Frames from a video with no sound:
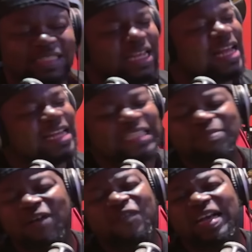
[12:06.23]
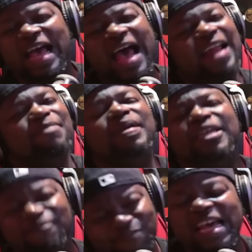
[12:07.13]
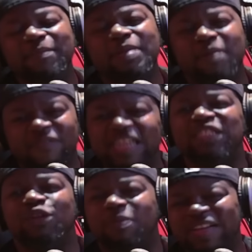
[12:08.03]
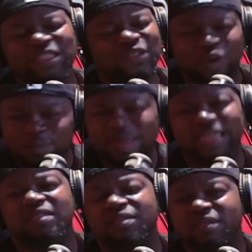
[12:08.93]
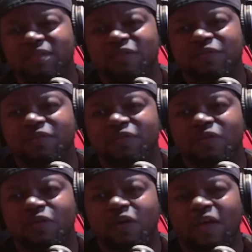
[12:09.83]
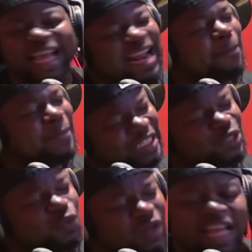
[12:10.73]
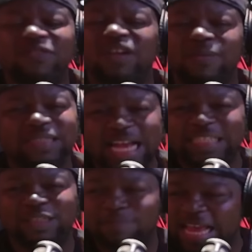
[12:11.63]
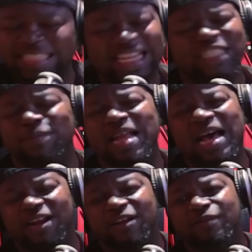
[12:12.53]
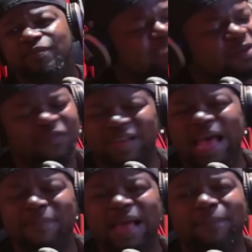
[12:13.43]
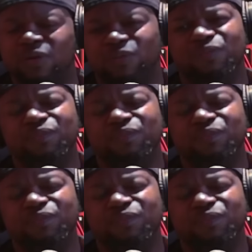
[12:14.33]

This this motherfucker had to be. He can't have been a professional. Professionals don't miss. And I bet you, if Trump was ass his black, his ass had been out of there. This is Muffin Cat Back Blue.